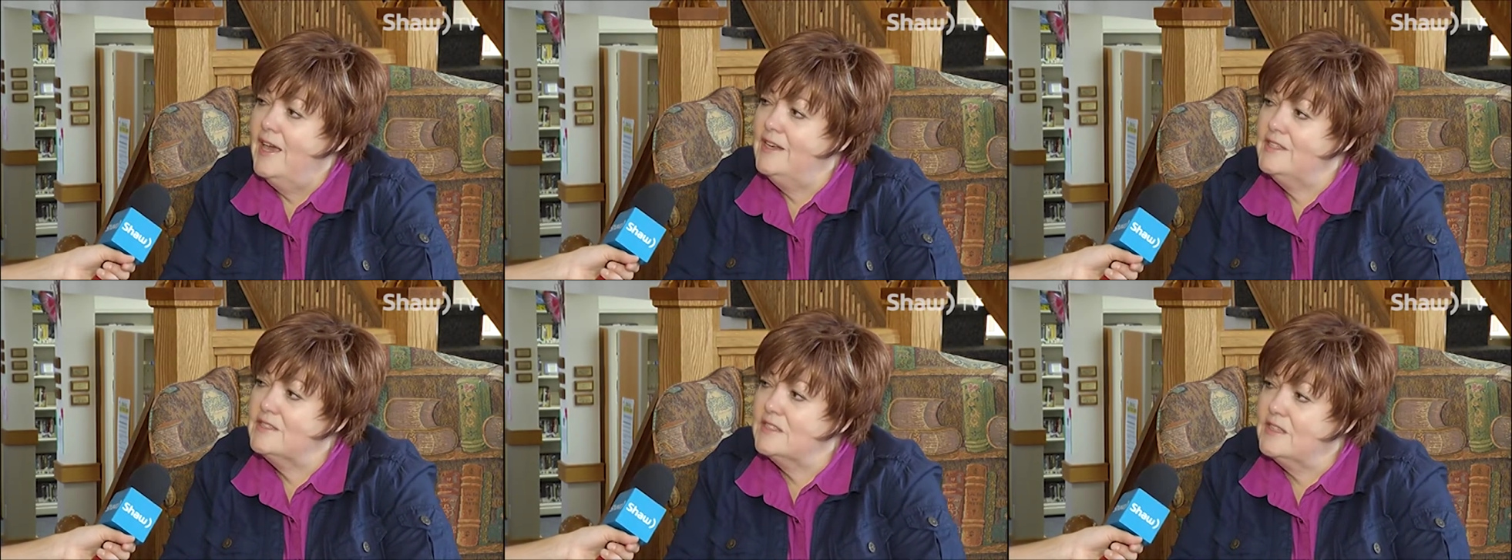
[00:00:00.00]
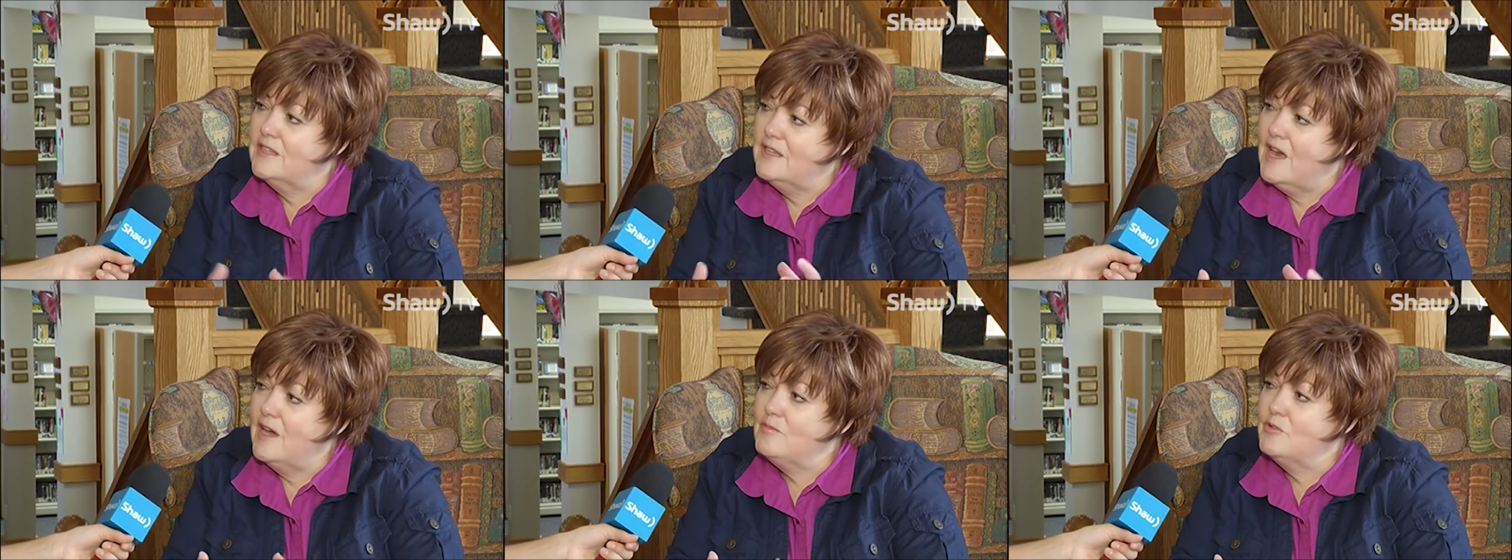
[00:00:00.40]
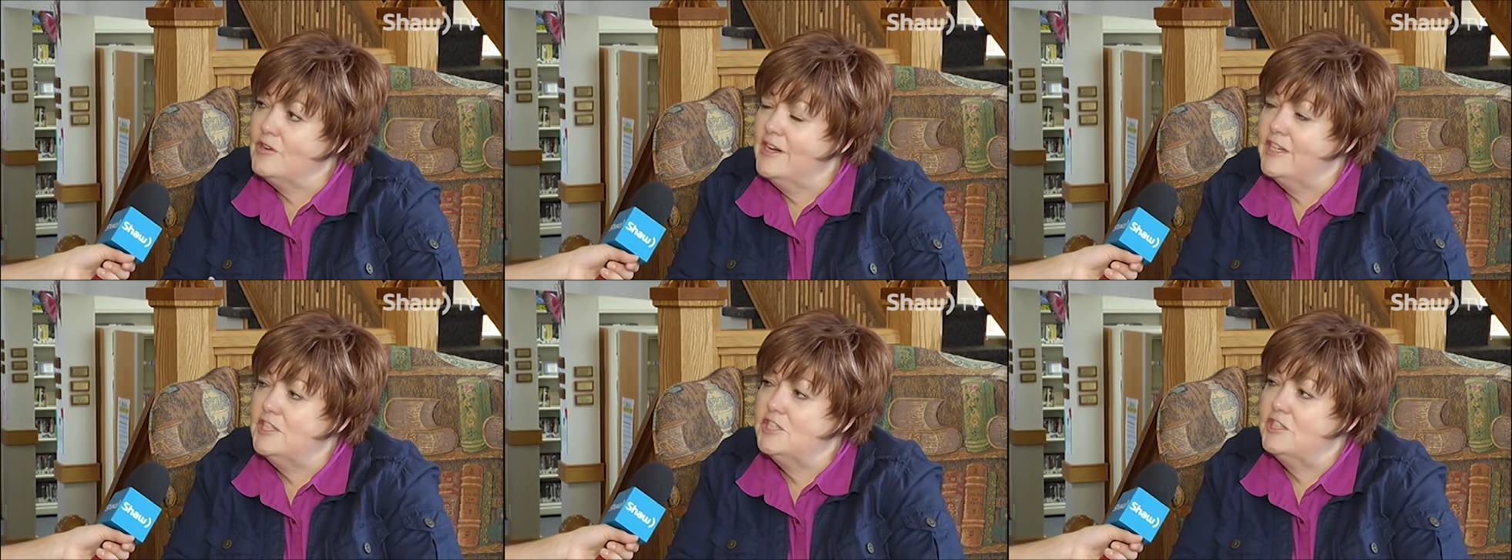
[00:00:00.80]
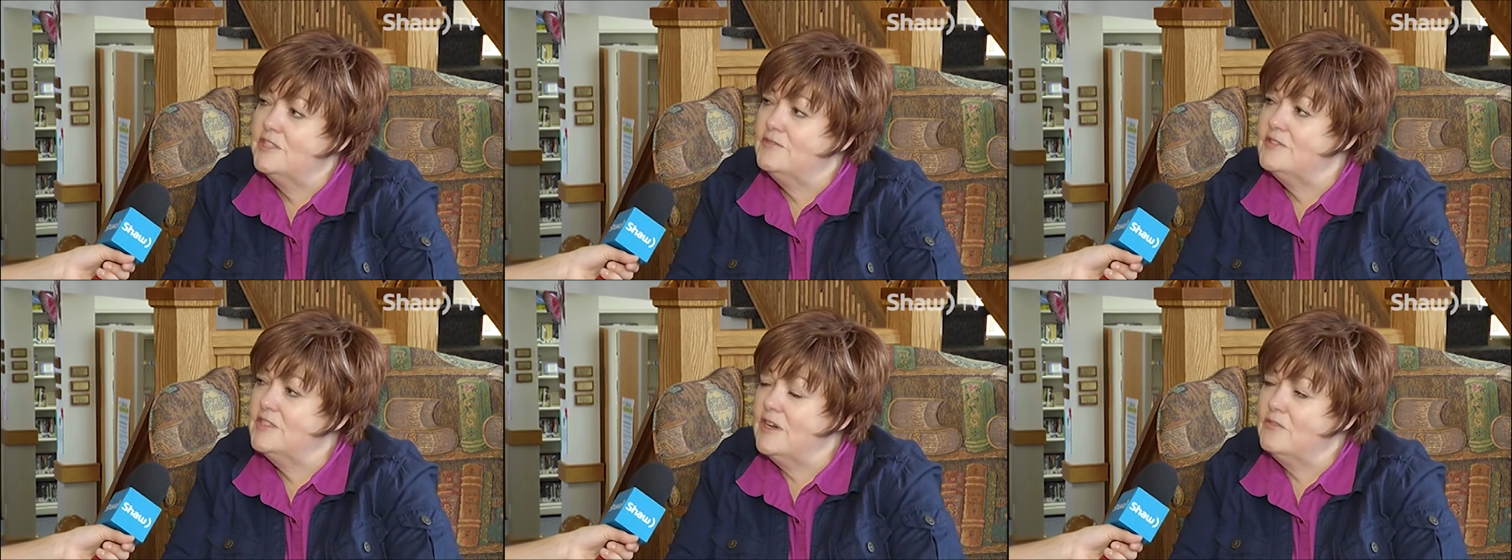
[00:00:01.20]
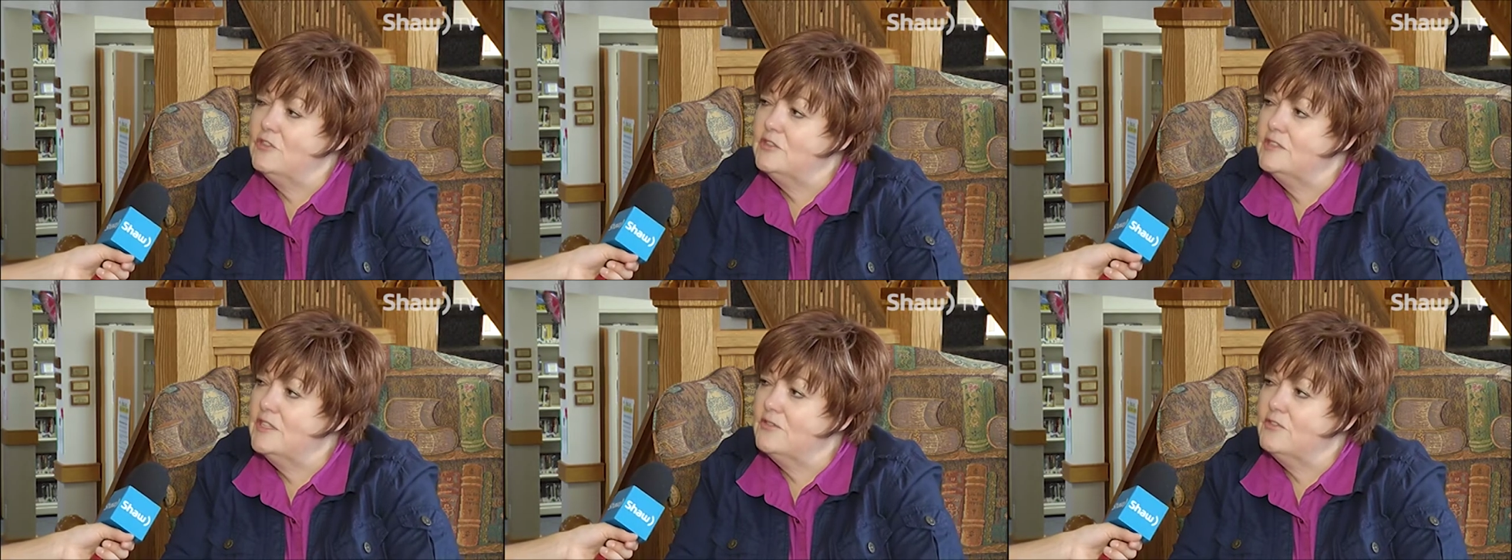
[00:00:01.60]
And it's a collaboration of
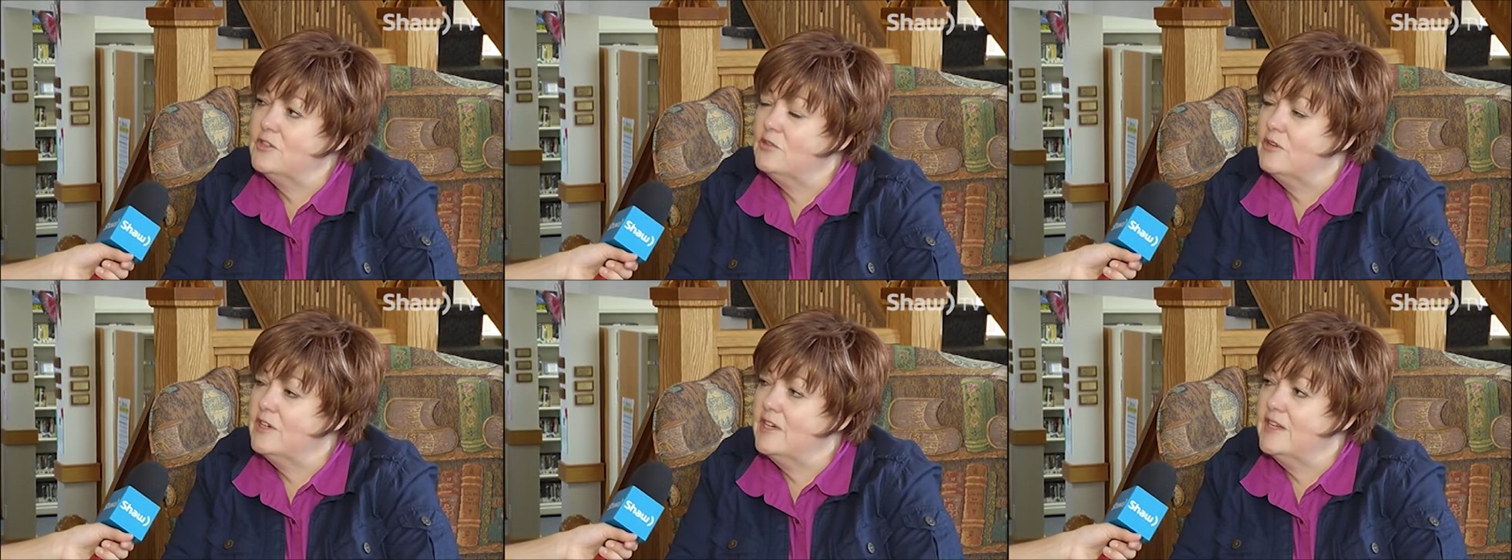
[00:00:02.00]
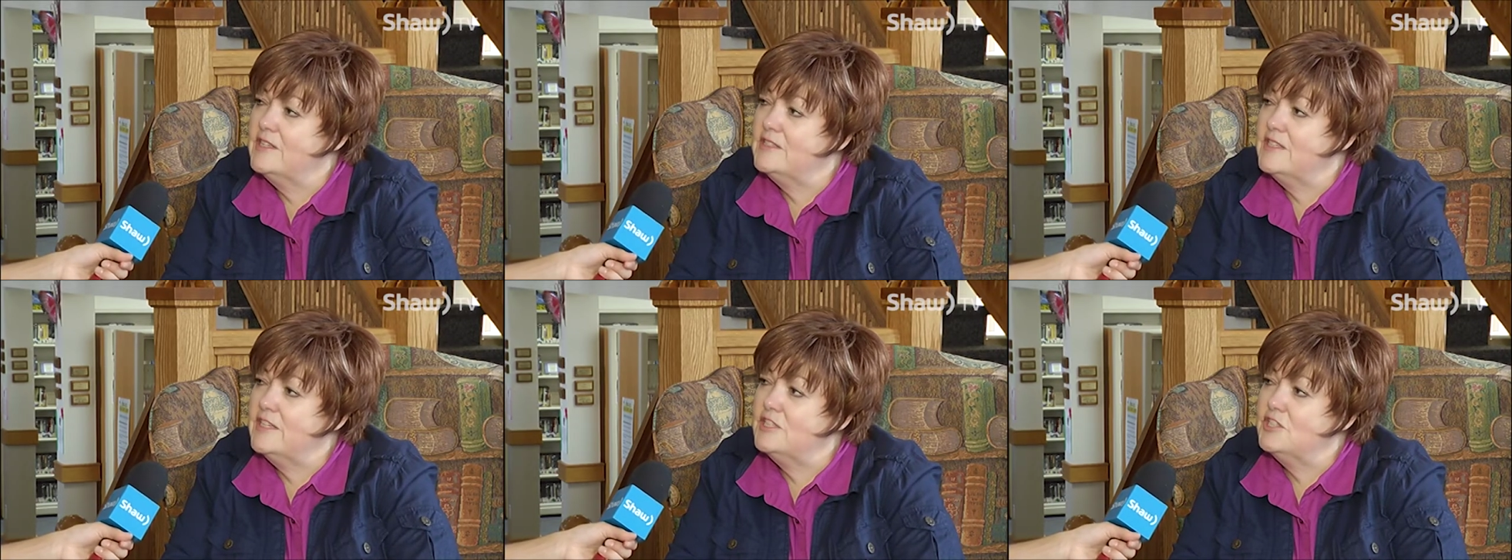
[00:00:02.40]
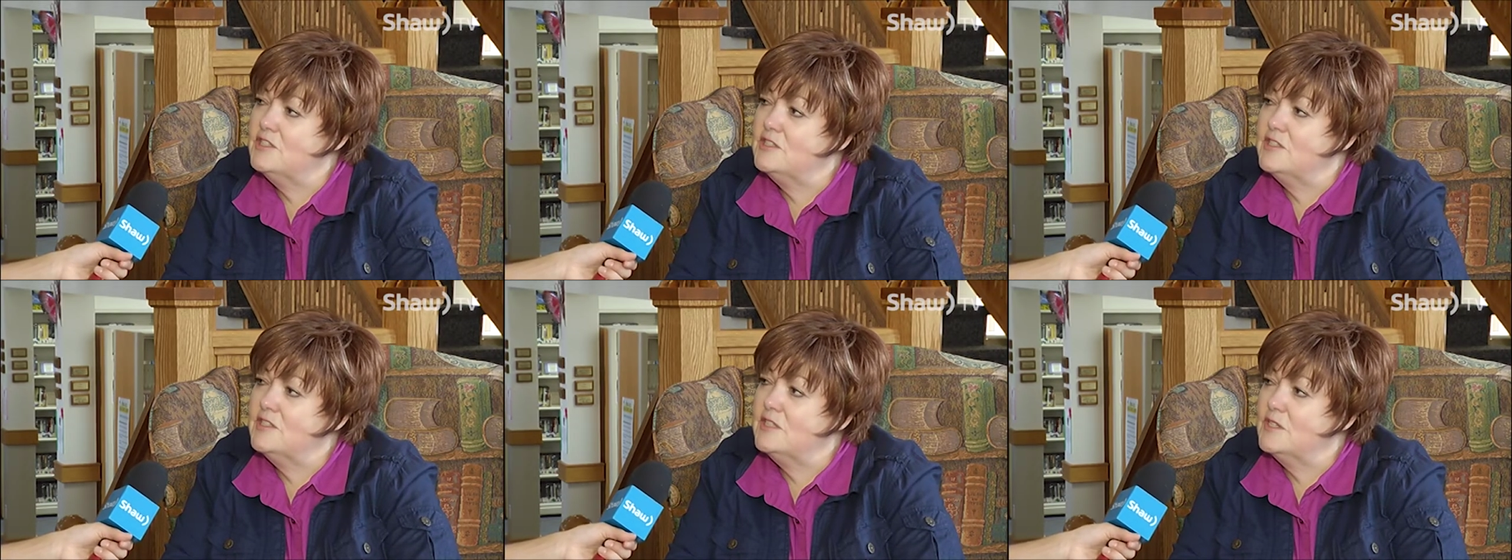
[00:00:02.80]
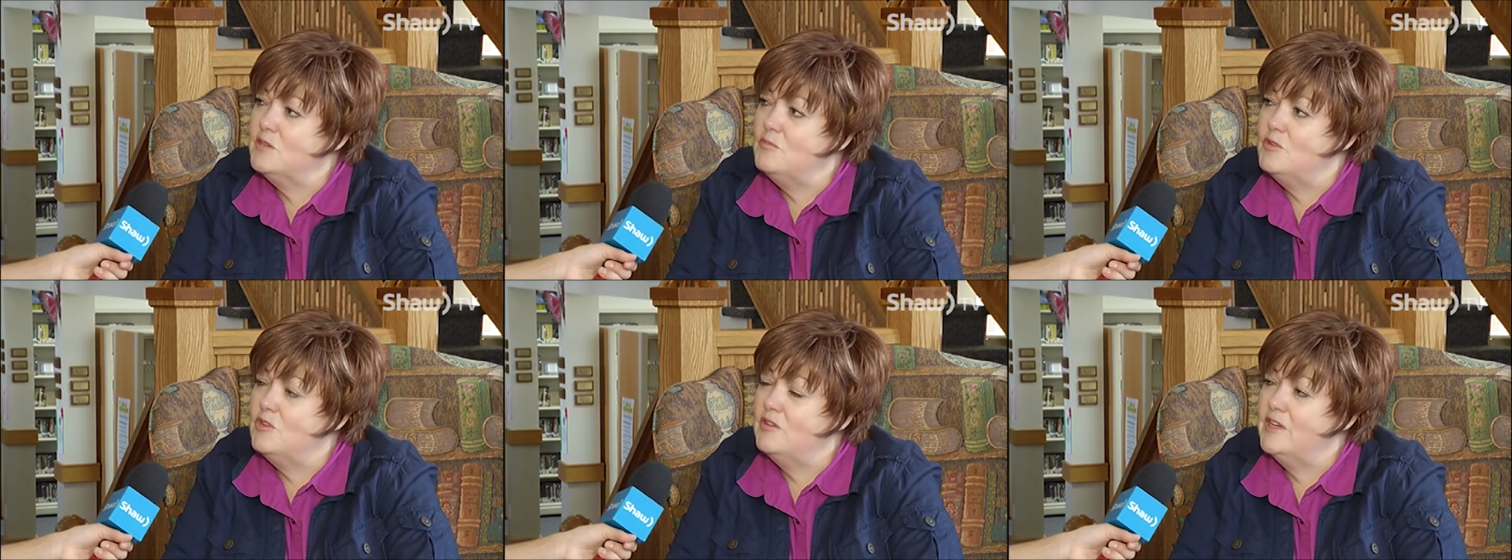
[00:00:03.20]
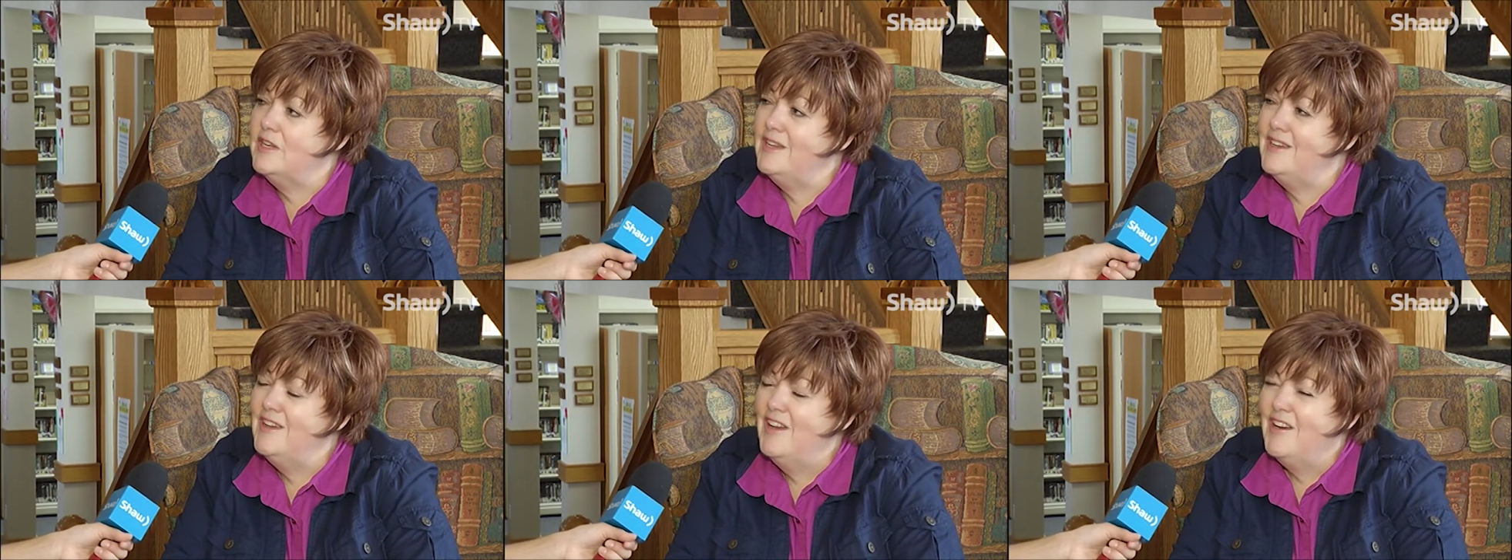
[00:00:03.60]
several different organizations in the
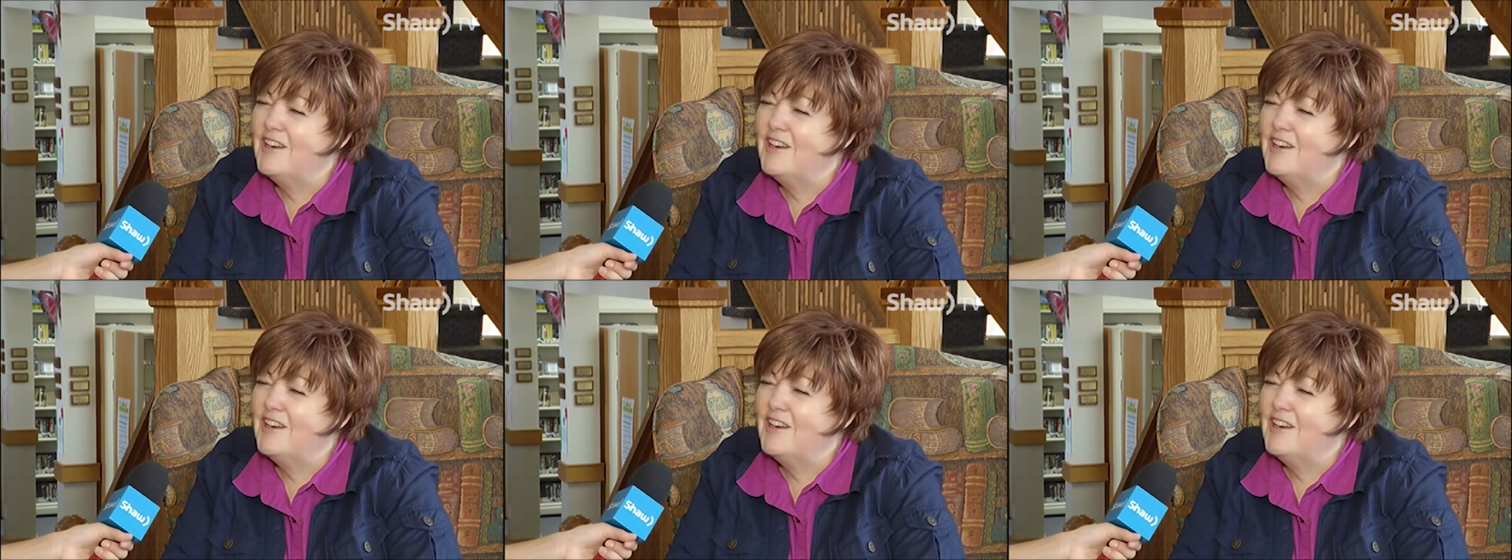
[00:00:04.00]
community.